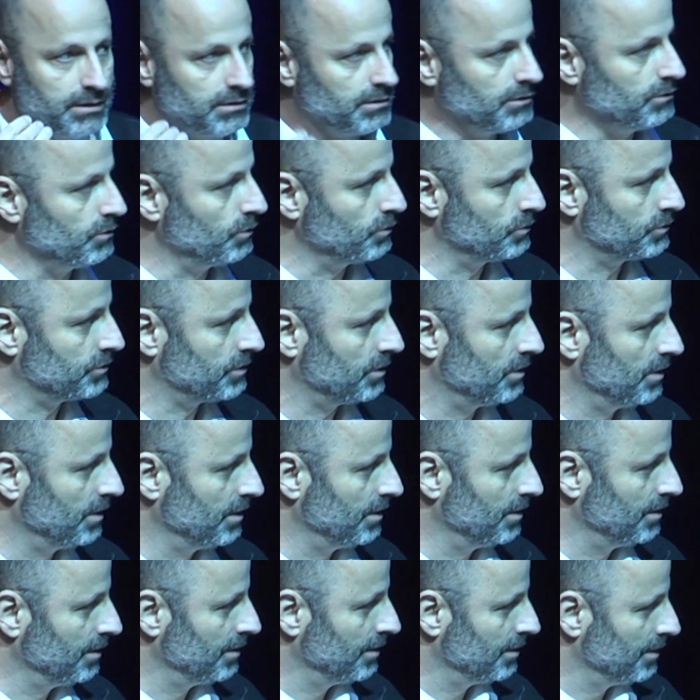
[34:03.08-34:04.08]
and to get
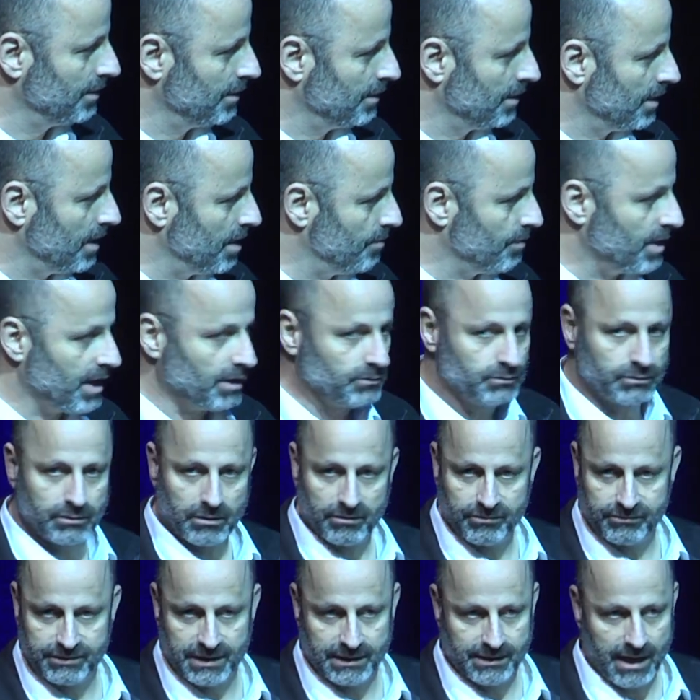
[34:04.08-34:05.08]
huge
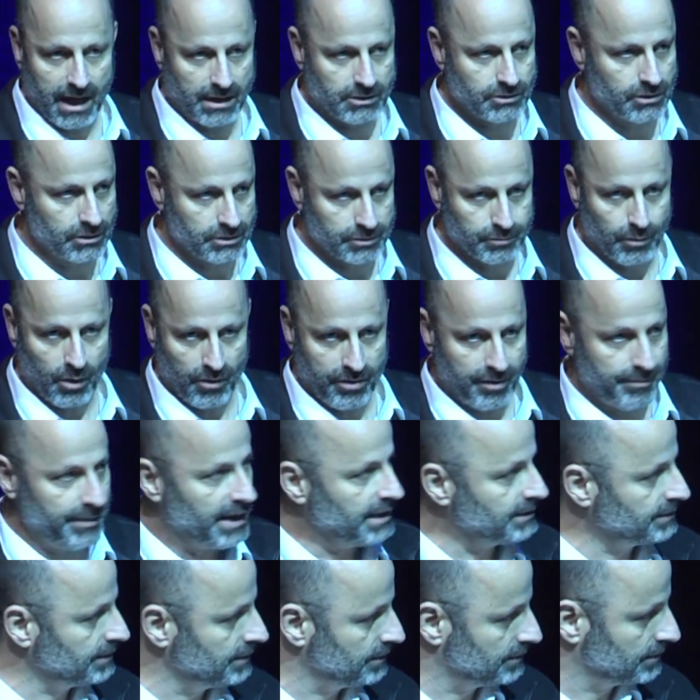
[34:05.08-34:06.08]
amounts of deductions,
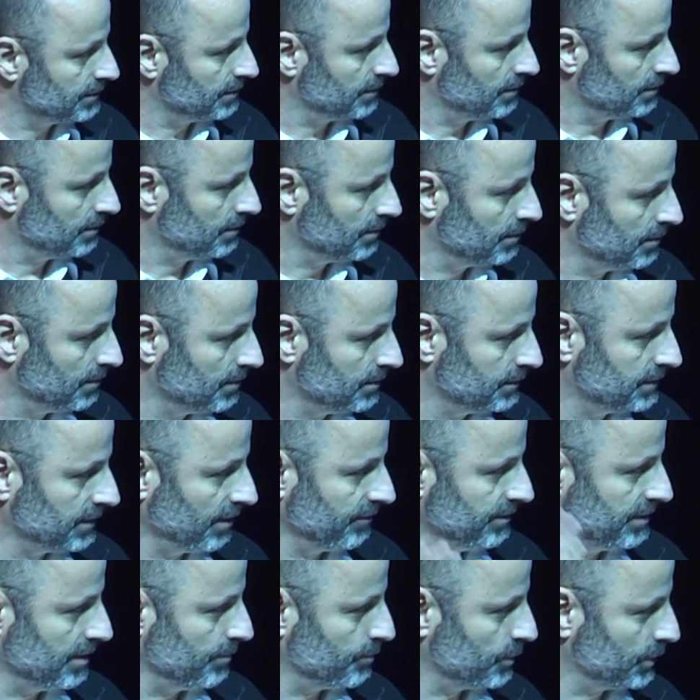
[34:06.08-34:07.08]
more than Macy's.
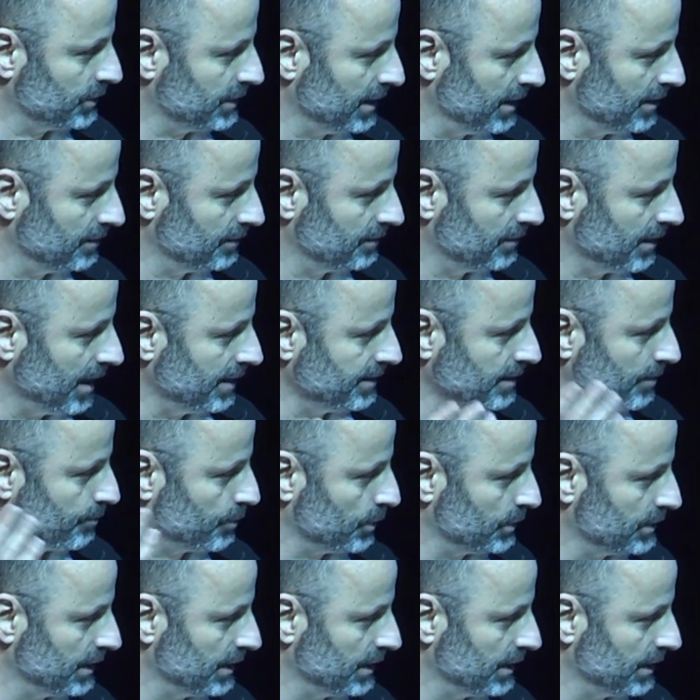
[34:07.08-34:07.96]
70%,